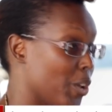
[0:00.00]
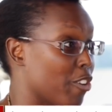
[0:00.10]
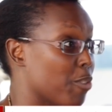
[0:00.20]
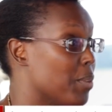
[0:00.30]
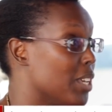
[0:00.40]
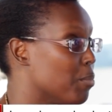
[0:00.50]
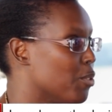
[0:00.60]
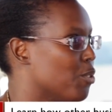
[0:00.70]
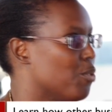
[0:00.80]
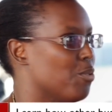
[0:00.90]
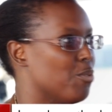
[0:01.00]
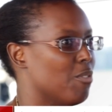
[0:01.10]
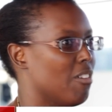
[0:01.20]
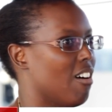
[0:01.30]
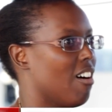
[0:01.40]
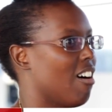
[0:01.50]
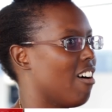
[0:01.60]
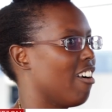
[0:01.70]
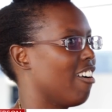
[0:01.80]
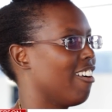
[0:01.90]
We are a people who
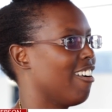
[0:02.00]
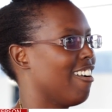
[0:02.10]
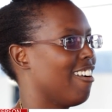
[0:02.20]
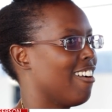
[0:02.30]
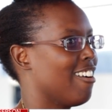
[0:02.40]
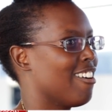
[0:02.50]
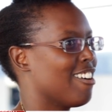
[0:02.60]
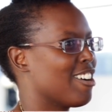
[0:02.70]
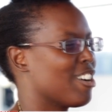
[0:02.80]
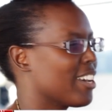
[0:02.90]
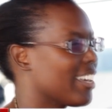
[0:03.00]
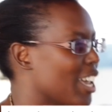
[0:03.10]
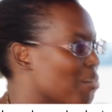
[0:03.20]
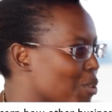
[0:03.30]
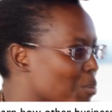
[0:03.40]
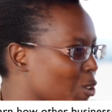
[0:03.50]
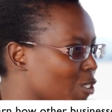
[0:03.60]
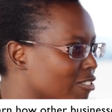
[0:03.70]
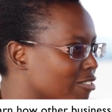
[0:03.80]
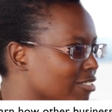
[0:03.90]
are
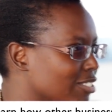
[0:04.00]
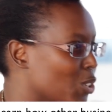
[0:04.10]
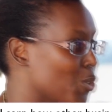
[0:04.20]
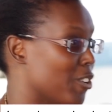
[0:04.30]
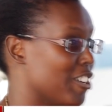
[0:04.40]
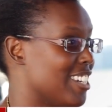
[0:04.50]
capable, who are